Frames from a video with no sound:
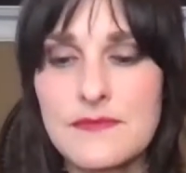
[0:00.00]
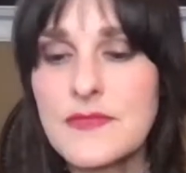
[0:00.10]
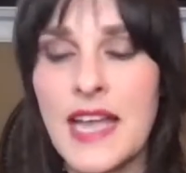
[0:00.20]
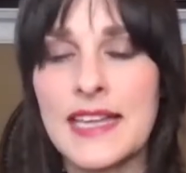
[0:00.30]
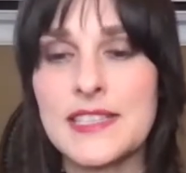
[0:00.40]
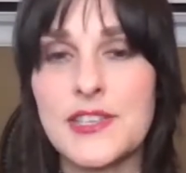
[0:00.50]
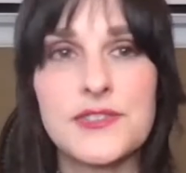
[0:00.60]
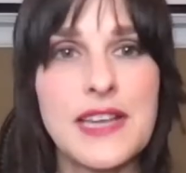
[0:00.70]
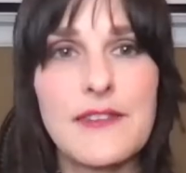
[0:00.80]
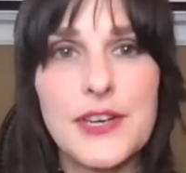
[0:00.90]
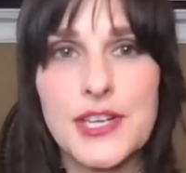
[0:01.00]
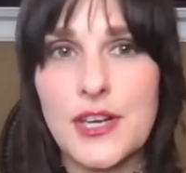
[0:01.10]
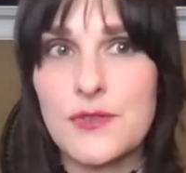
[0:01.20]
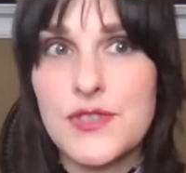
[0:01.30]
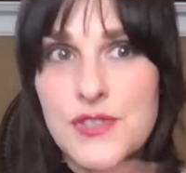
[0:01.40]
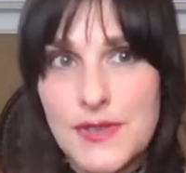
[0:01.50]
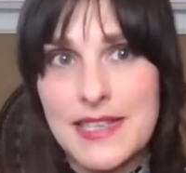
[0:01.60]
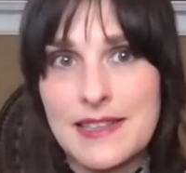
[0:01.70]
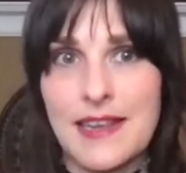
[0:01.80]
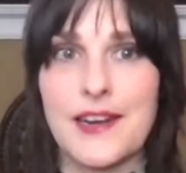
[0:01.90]
and you're never going to go
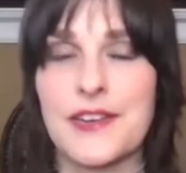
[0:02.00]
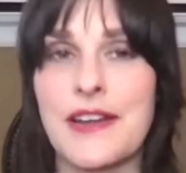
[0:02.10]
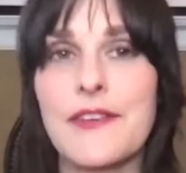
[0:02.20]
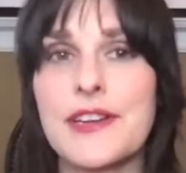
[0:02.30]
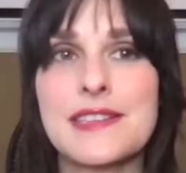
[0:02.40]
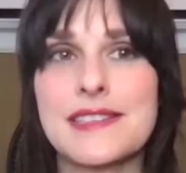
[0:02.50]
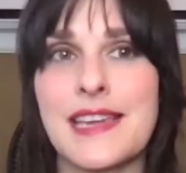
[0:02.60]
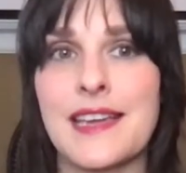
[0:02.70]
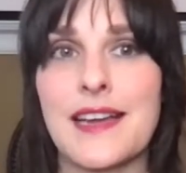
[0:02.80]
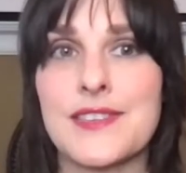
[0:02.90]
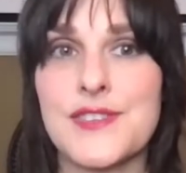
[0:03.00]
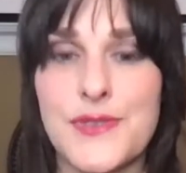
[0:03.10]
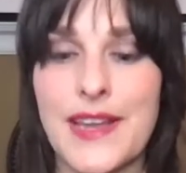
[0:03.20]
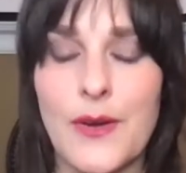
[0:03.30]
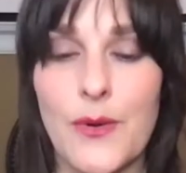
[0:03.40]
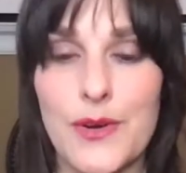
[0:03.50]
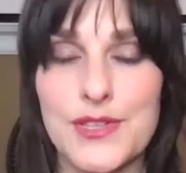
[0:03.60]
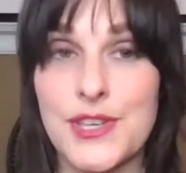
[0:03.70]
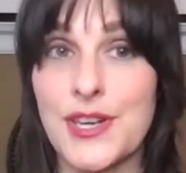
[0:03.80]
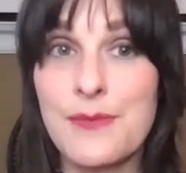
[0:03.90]
straight there. You're never going to take a straight course.
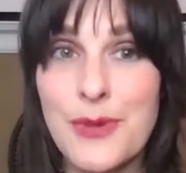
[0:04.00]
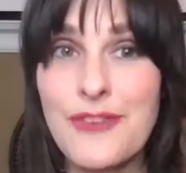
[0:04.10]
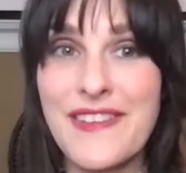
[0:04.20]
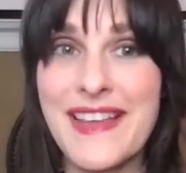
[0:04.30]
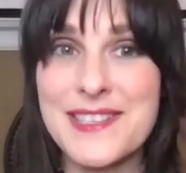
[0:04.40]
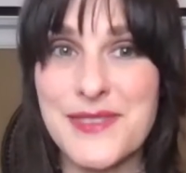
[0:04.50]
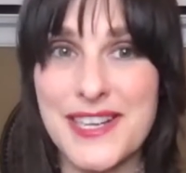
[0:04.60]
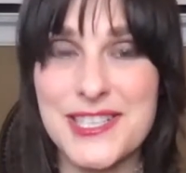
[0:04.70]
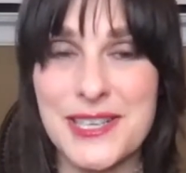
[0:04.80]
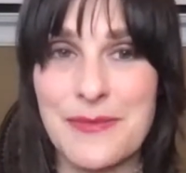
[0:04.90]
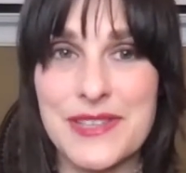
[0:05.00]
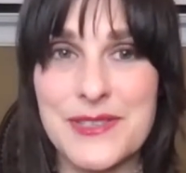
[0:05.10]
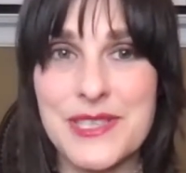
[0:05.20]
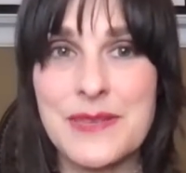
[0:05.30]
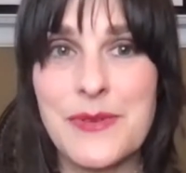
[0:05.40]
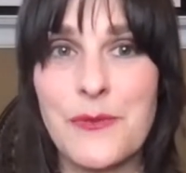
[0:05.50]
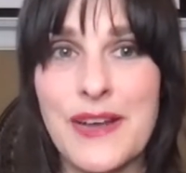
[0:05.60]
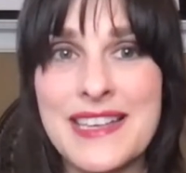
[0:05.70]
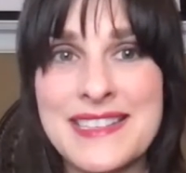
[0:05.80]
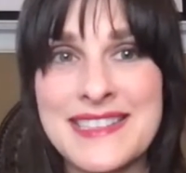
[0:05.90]
You're going to move in that direction, but there's going to be
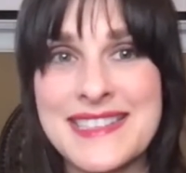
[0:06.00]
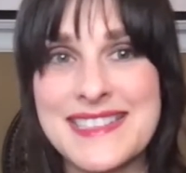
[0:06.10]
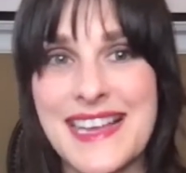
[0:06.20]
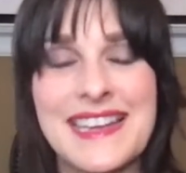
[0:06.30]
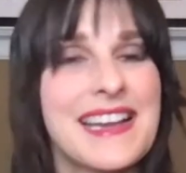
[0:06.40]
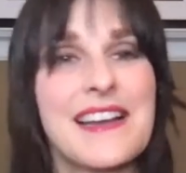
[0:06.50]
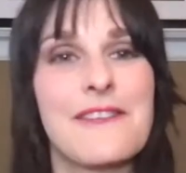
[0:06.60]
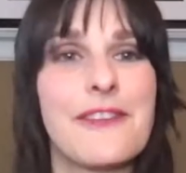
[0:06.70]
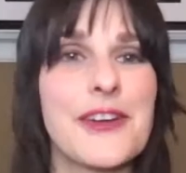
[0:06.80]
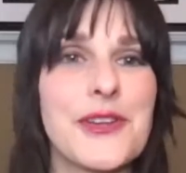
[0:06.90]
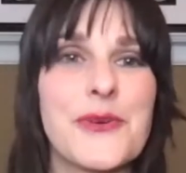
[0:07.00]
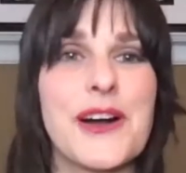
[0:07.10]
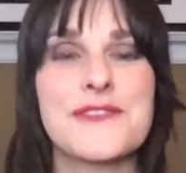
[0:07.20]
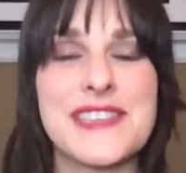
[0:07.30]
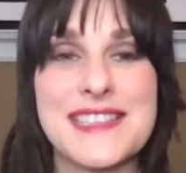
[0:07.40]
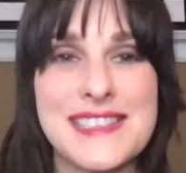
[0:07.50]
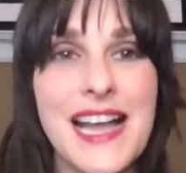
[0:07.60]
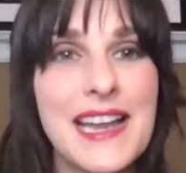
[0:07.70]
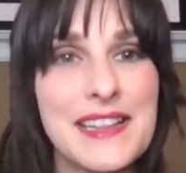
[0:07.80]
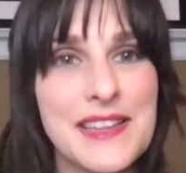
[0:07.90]
winds that veer you off to the
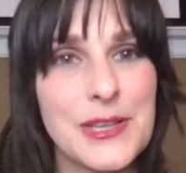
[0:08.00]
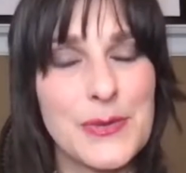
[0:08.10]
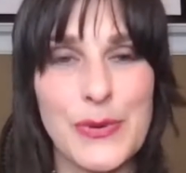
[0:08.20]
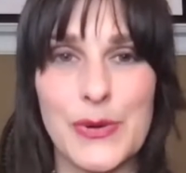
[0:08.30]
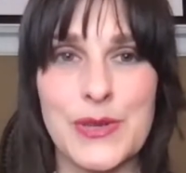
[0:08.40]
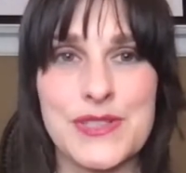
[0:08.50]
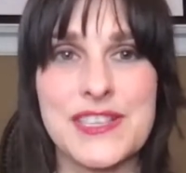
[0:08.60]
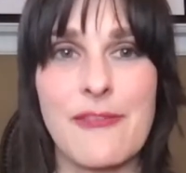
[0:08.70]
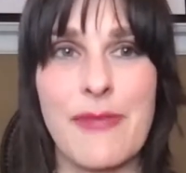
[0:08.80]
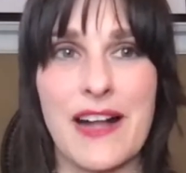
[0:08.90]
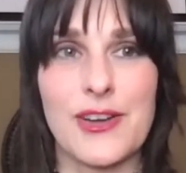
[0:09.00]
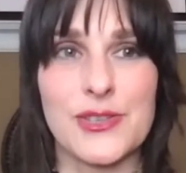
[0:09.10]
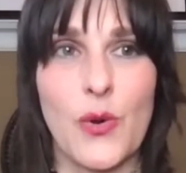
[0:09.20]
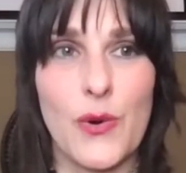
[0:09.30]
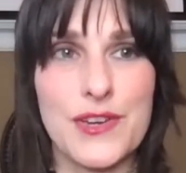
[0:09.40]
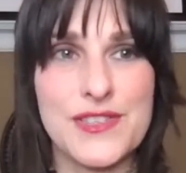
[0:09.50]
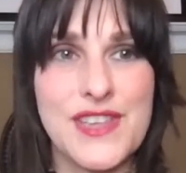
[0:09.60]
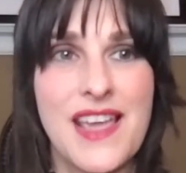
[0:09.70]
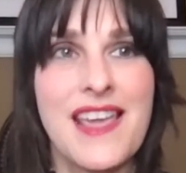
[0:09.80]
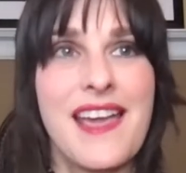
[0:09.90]
side, and then you pull yourself back on course.
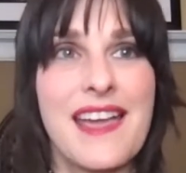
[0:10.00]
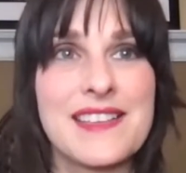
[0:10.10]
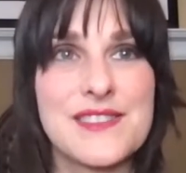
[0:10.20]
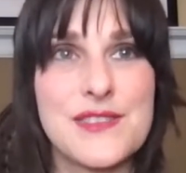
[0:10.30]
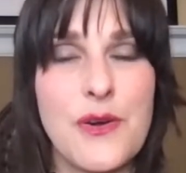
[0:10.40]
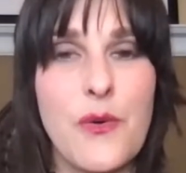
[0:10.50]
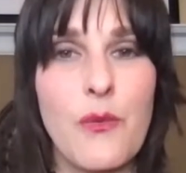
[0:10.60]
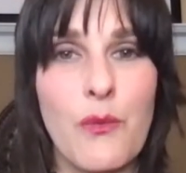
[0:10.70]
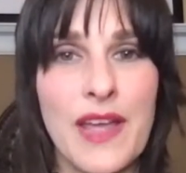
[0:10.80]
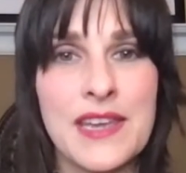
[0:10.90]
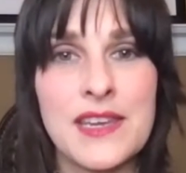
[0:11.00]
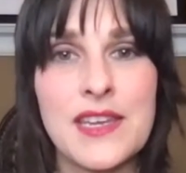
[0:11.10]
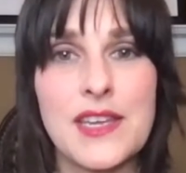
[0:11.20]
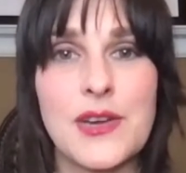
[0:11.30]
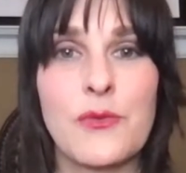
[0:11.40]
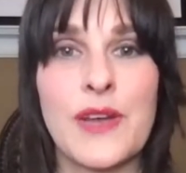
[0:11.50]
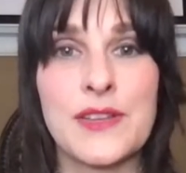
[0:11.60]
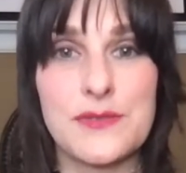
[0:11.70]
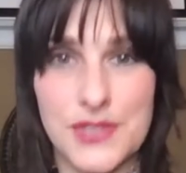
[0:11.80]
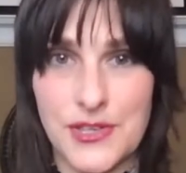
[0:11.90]
And so when
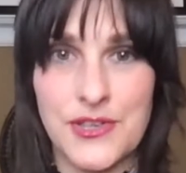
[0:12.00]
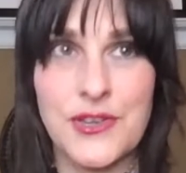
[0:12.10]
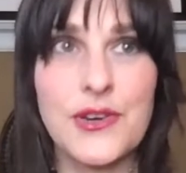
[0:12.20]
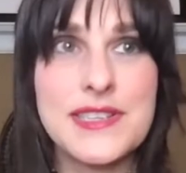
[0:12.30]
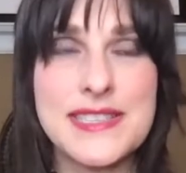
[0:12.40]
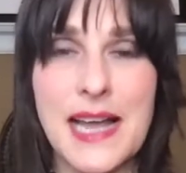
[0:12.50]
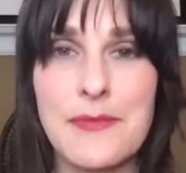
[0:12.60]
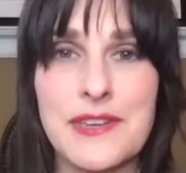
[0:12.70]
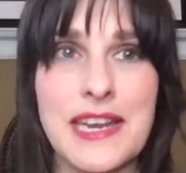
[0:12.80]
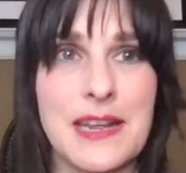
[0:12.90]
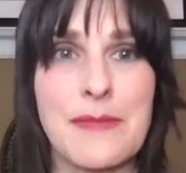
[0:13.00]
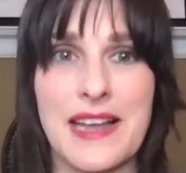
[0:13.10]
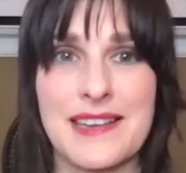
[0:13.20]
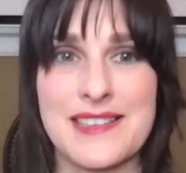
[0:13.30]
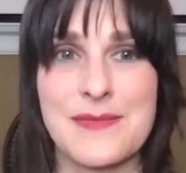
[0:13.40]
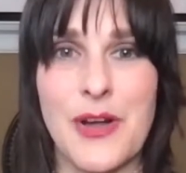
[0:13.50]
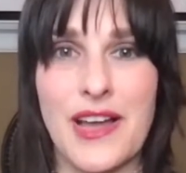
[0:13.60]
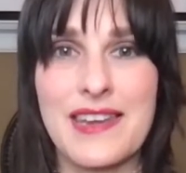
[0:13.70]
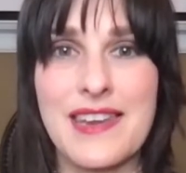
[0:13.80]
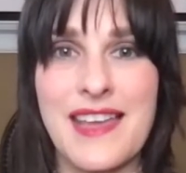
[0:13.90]
you turn your cybernetic mechanism on,